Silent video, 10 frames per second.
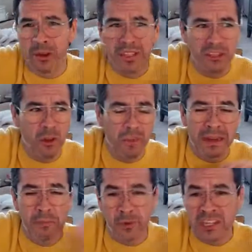burned so
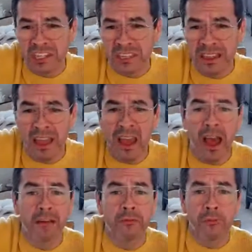many bridges,
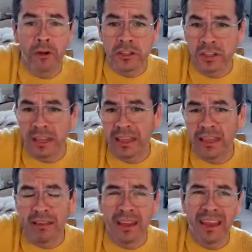
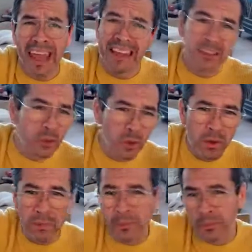unfortunately, and
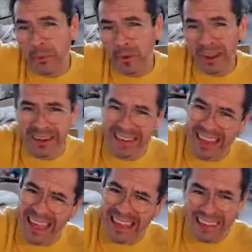to a point,
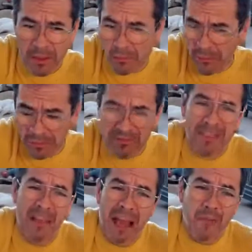yes, I'm
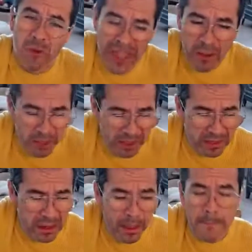okay with
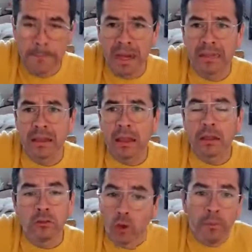it.
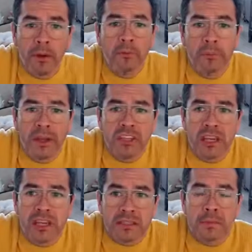But don't burn
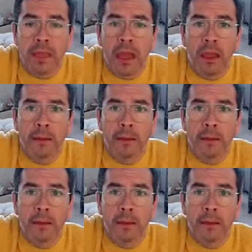bridges.